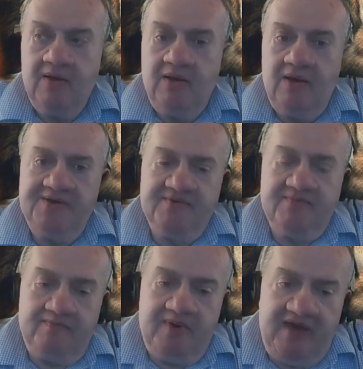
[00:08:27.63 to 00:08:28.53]
is
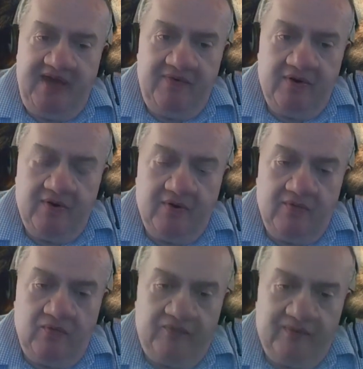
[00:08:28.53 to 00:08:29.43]
behavior
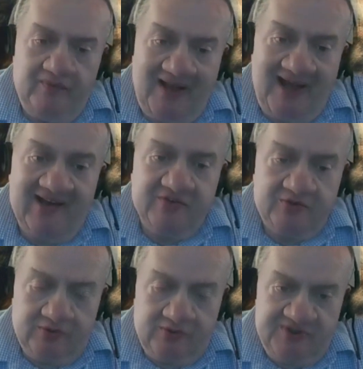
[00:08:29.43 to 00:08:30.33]
from lack of
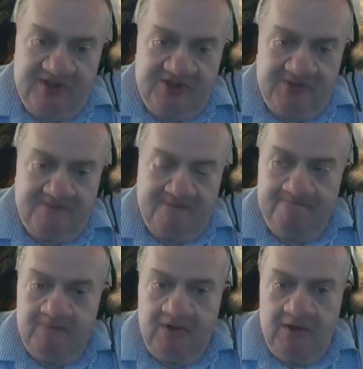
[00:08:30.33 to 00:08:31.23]
socialization.
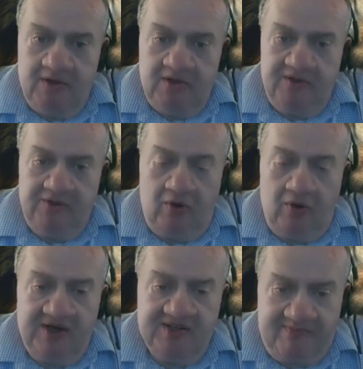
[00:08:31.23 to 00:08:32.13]
The
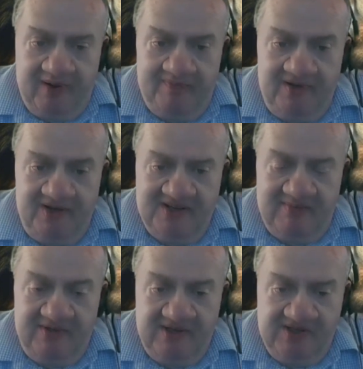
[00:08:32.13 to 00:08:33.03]
dog as a puppy has not
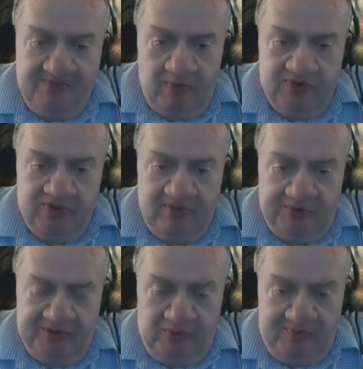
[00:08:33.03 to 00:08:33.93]
been exposed to
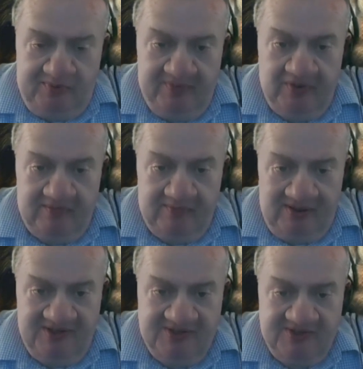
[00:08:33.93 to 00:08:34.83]
multiple people and
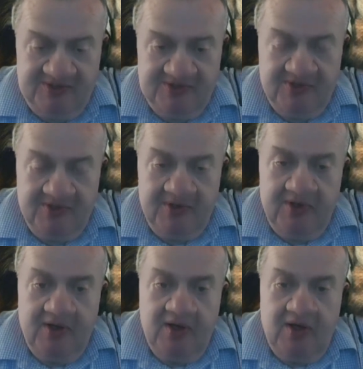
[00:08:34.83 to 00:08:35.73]
places
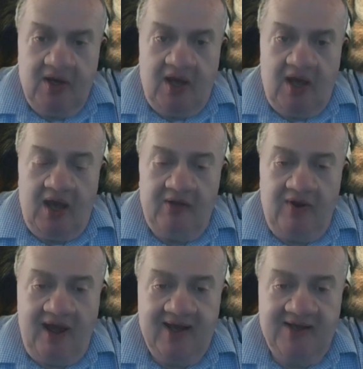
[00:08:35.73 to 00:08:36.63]
and
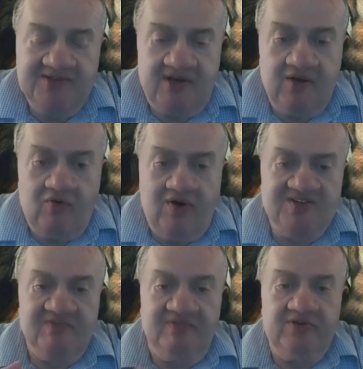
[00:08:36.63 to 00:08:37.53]
reacts
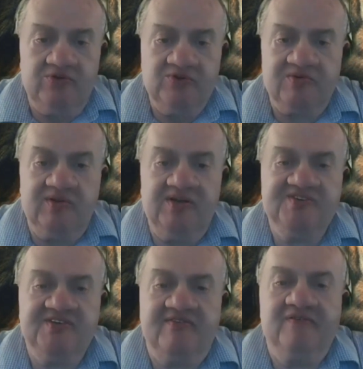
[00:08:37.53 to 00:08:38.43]
aggressively to something
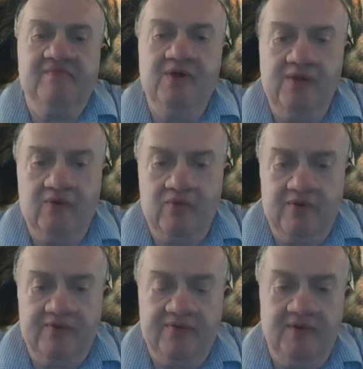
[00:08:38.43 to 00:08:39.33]
it's not familiar with